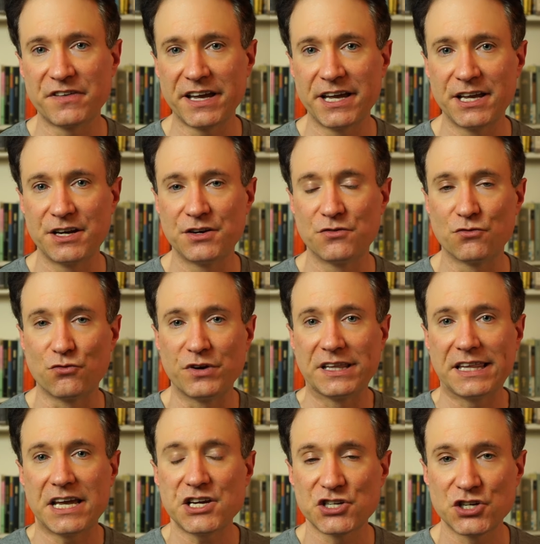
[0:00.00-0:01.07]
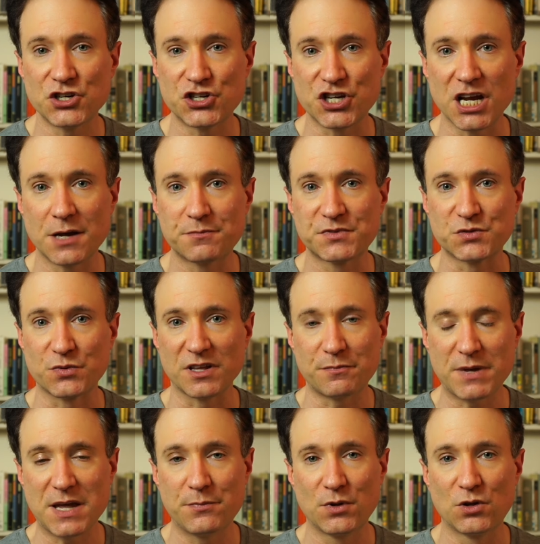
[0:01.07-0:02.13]
in relationships with
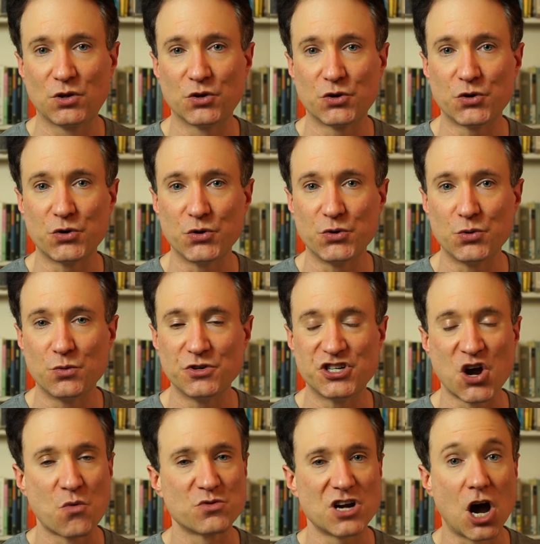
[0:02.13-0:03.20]
people who don't